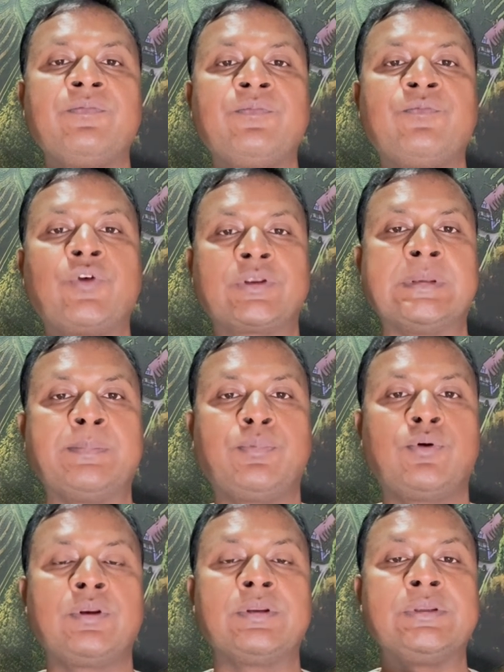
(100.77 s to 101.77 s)
For
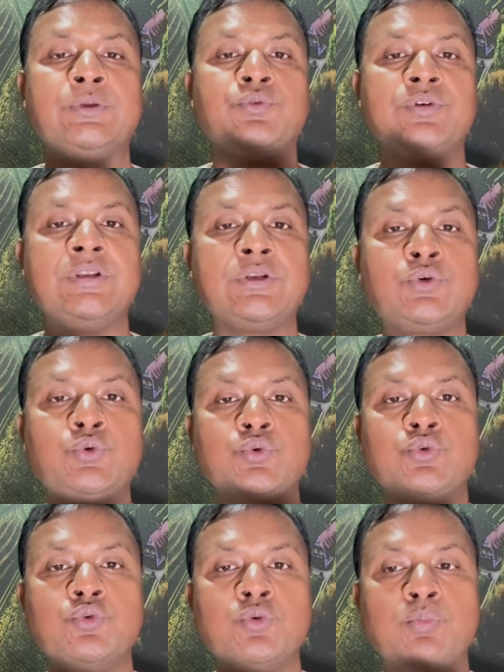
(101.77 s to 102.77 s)
example, you need
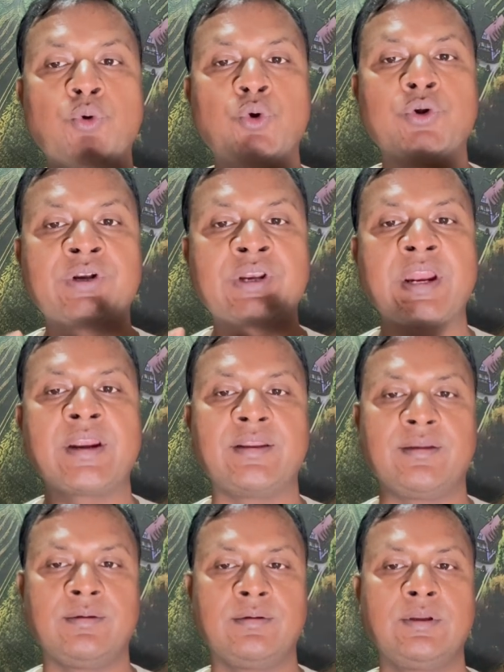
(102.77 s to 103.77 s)
to do more
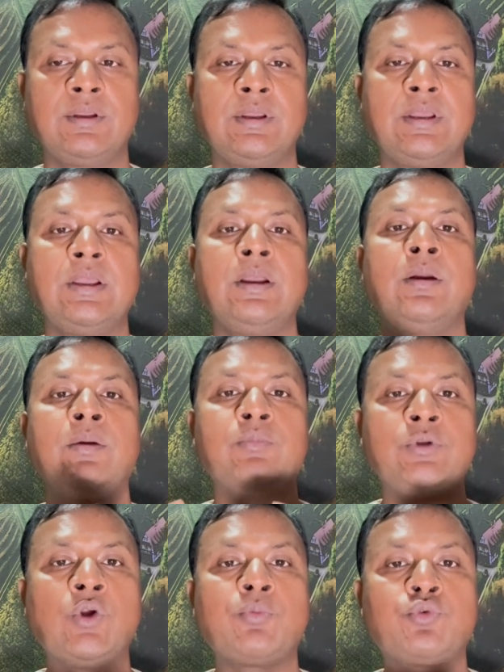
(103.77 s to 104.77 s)
training.
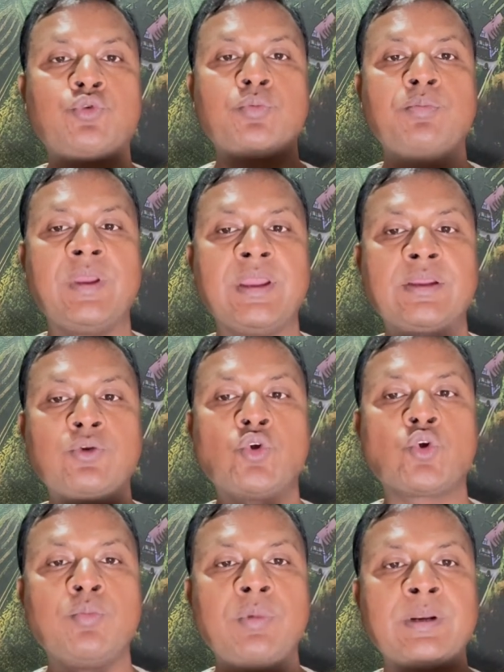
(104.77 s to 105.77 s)
You have to make
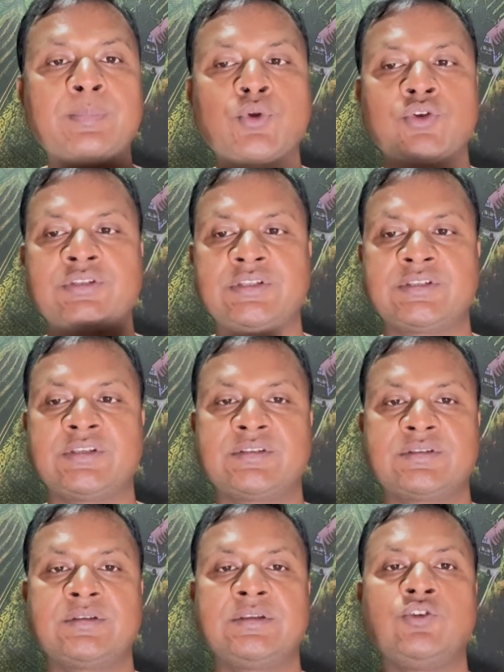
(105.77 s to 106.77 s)
document
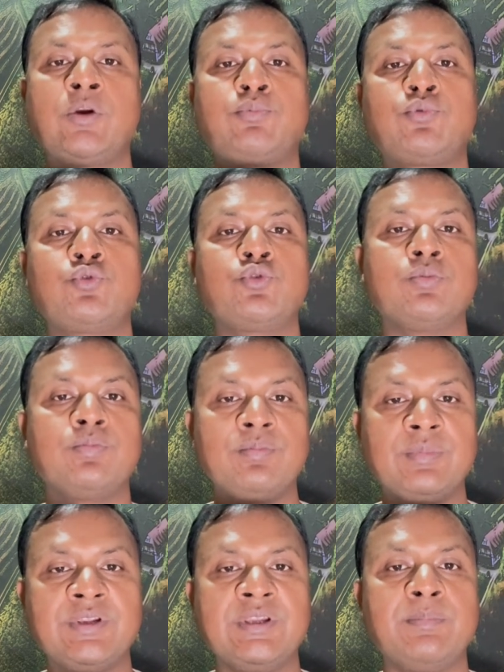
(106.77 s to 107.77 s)
processes. You have to
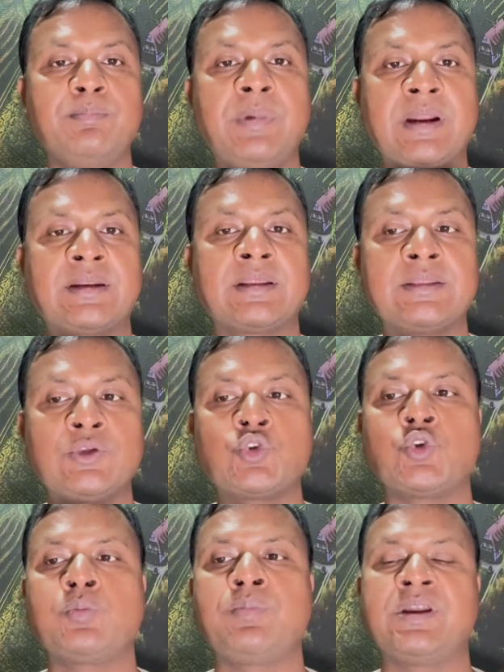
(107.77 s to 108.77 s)
give better
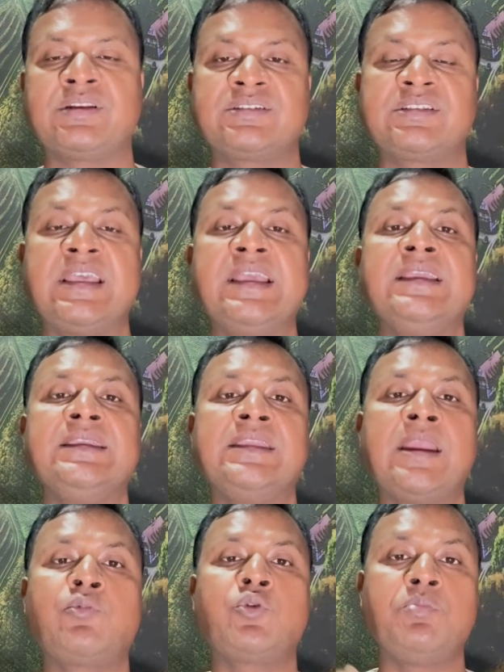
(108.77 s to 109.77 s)
equipments. You
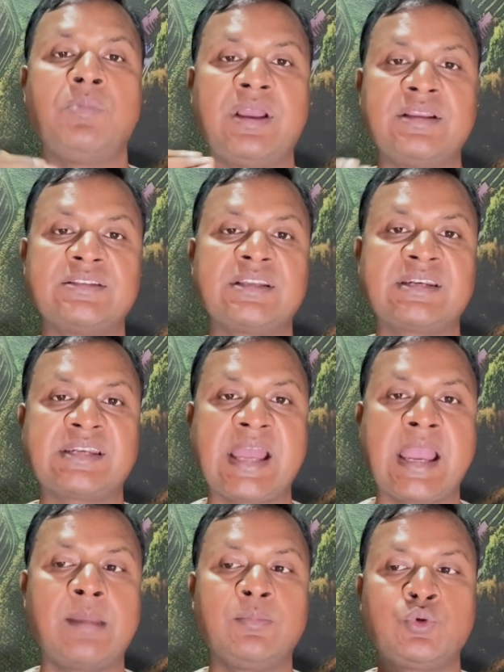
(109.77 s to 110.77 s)
have to manage the
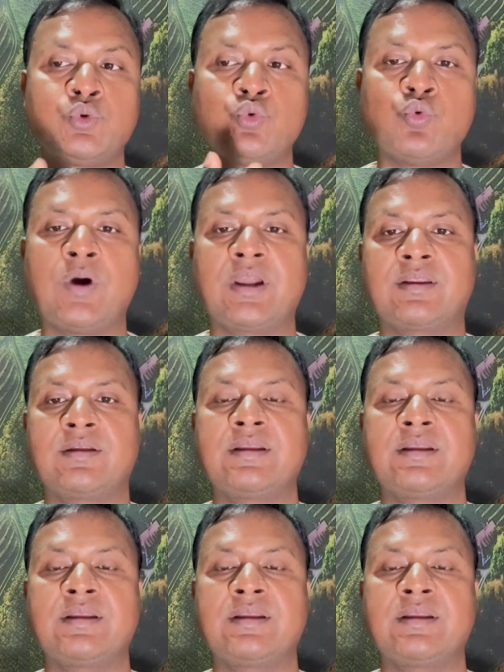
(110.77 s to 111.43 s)
time to work,